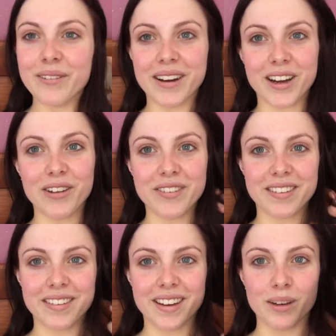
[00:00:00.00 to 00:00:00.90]
Like,
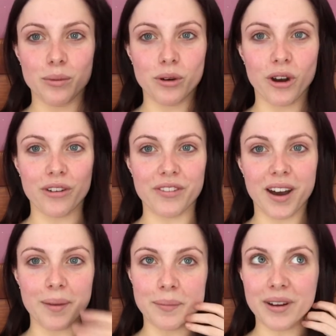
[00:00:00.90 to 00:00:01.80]
obviously it will go
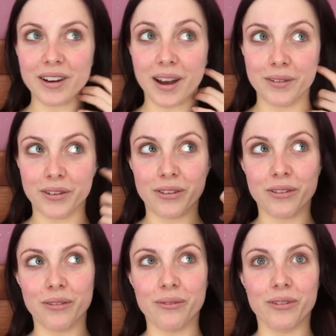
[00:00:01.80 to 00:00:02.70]
fine, but I'm
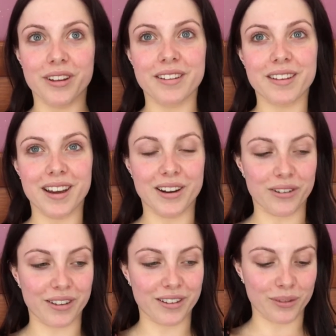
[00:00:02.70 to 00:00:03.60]
just really scared I'll
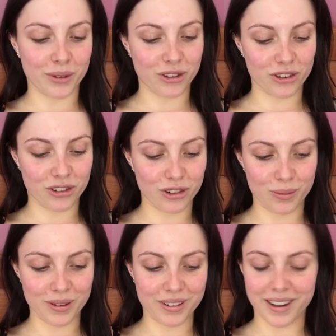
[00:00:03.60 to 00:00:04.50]
say something
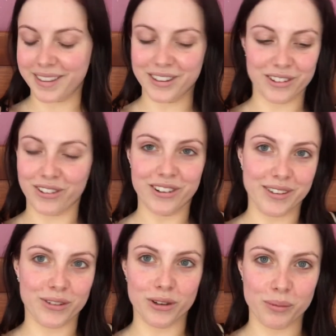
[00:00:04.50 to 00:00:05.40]
stupid and then just not
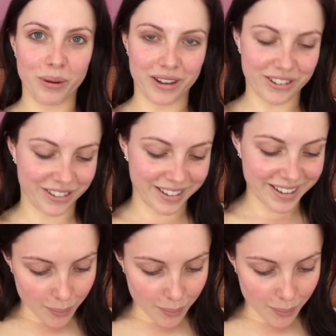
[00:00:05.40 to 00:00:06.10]
have a good impression.